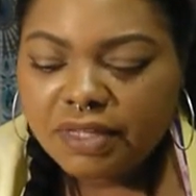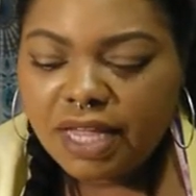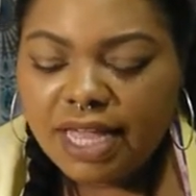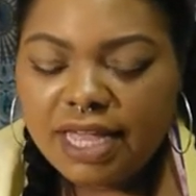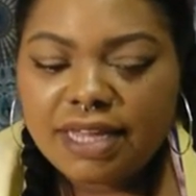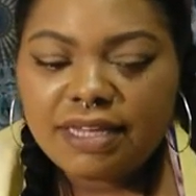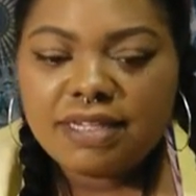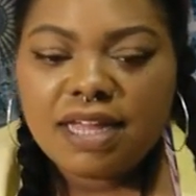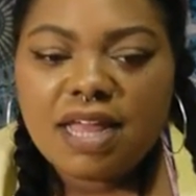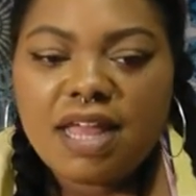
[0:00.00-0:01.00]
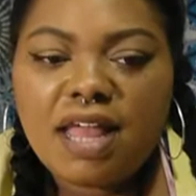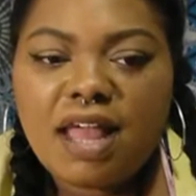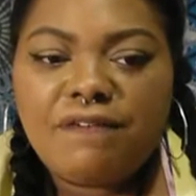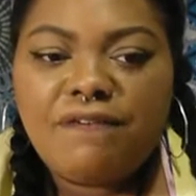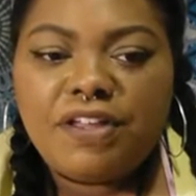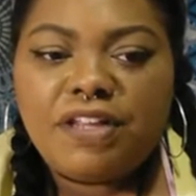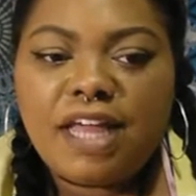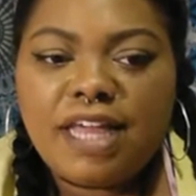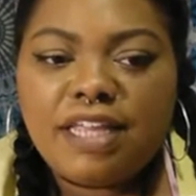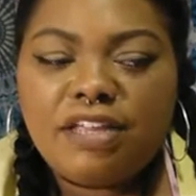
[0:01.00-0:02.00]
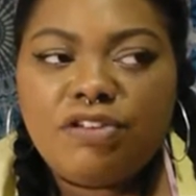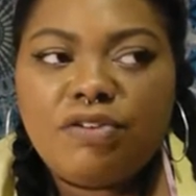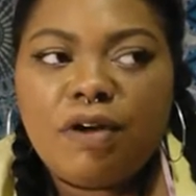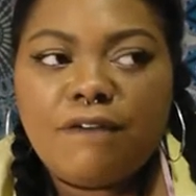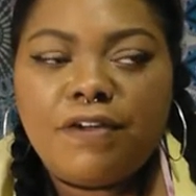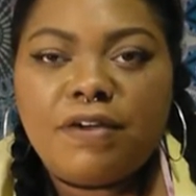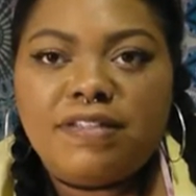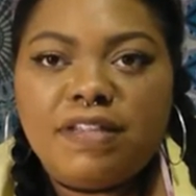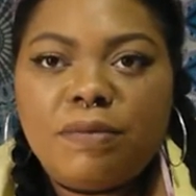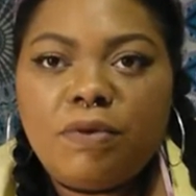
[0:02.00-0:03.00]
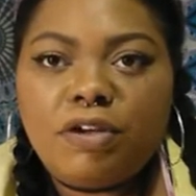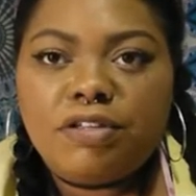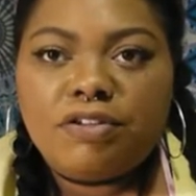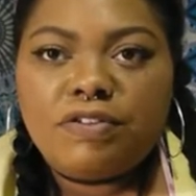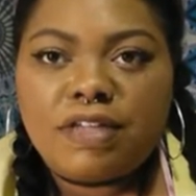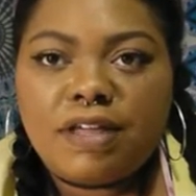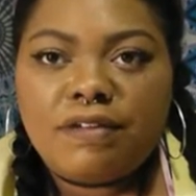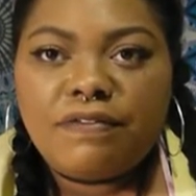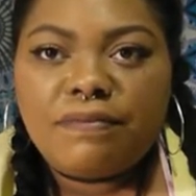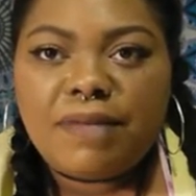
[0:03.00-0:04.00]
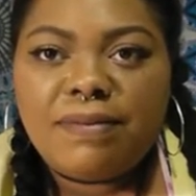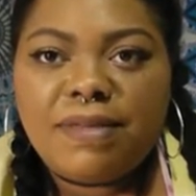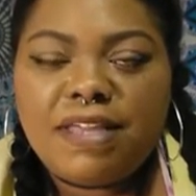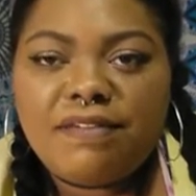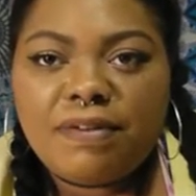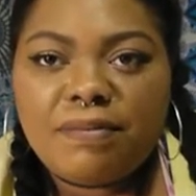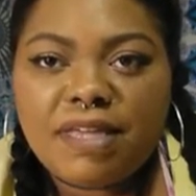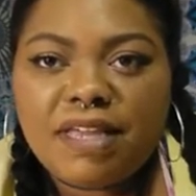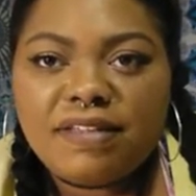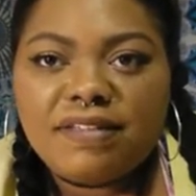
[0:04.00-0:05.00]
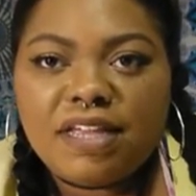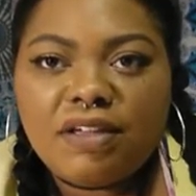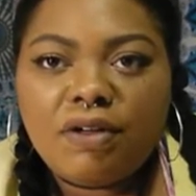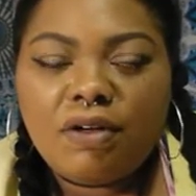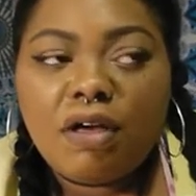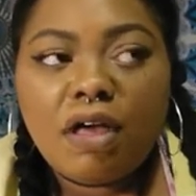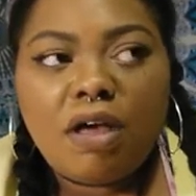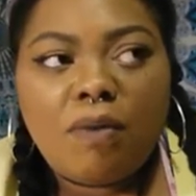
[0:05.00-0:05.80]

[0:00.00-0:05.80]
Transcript: And I feel like you are focusing more on yourself, maybe even being single.